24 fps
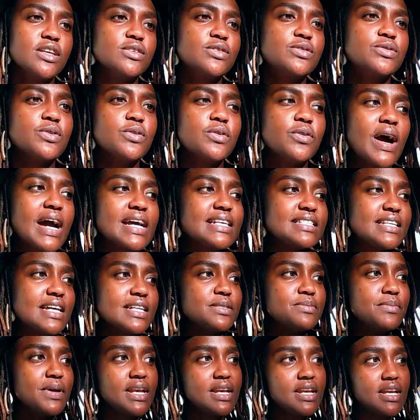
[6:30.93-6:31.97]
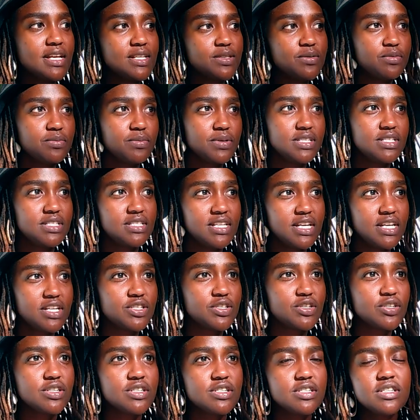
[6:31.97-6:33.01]
So I start my days with
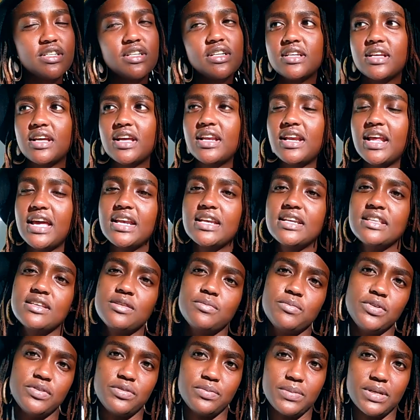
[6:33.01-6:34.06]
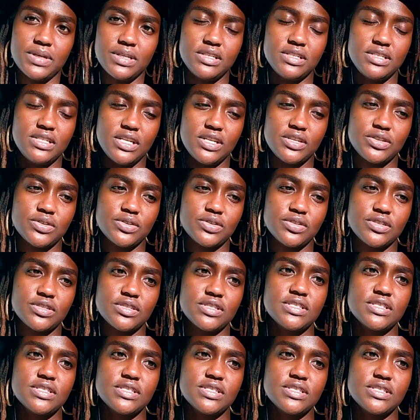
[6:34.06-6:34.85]
meditation and end them with meditation.